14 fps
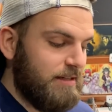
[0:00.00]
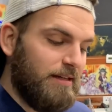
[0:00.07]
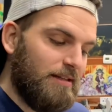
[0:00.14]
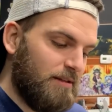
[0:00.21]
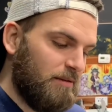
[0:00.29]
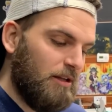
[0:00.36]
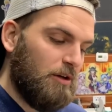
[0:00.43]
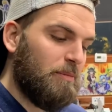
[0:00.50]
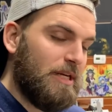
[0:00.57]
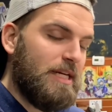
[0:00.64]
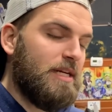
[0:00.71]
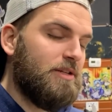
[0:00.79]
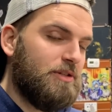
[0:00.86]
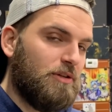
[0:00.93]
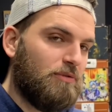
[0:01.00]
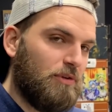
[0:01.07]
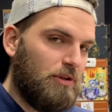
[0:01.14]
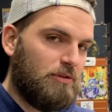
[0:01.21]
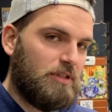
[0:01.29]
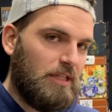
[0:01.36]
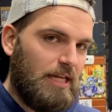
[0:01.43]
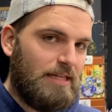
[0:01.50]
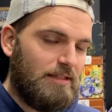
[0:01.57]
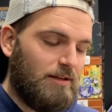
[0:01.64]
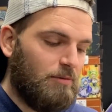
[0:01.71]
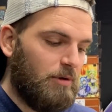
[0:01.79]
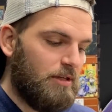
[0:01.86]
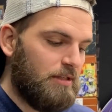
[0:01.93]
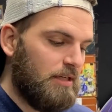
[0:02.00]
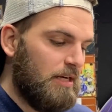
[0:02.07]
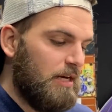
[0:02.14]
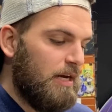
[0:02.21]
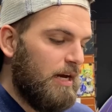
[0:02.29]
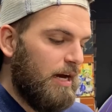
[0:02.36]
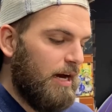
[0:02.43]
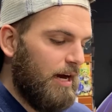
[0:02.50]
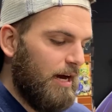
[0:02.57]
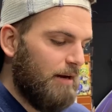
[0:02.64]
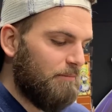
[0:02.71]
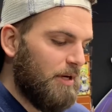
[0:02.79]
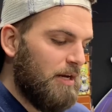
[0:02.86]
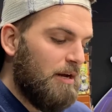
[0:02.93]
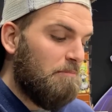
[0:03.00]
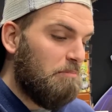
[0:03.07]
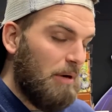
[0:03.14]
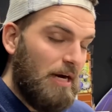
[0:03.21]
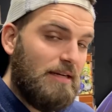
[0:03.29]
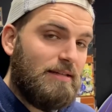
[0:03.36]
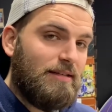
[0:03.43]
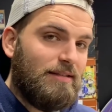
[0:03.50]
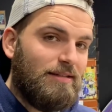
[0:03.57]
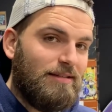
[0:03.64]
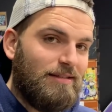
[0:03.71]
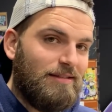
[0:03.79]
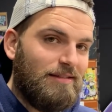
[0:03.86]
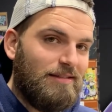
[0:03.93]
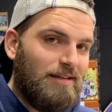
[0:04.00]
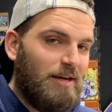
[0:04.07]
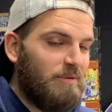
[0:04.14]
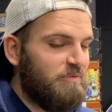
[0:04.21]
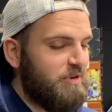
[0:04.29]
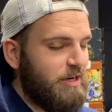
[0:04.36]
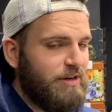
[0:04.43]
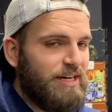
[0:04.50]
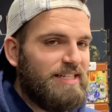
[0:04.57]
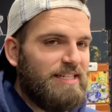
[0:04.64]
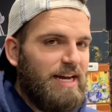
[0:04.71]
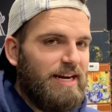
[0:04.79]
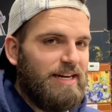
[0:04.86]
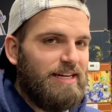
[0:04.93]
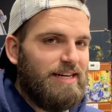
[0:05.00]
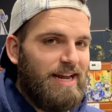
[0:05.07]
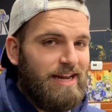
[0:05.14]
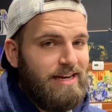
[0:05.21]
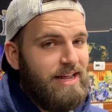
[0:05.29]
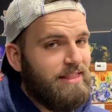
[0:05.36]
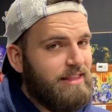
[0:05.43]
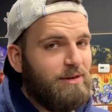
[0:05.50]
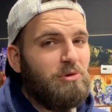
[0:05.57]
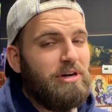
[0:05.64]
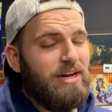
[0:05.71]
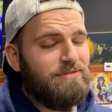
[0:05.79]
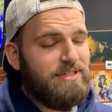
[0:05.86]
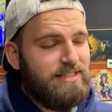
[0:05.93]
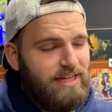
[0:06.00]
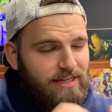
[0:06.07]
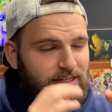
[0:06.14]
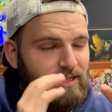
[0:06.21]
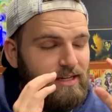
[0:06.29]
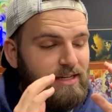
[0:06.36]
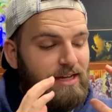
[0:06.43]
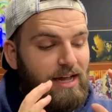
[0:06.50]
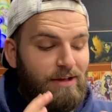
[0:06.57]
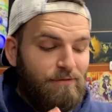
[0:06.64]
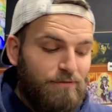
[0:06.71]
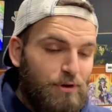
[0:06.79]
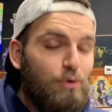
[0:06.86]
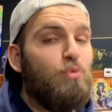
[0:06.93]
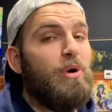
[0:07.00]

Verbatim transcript: It is a little bit easier for those classic ones, um, but I'm very excited and I think we're gonna have to take a few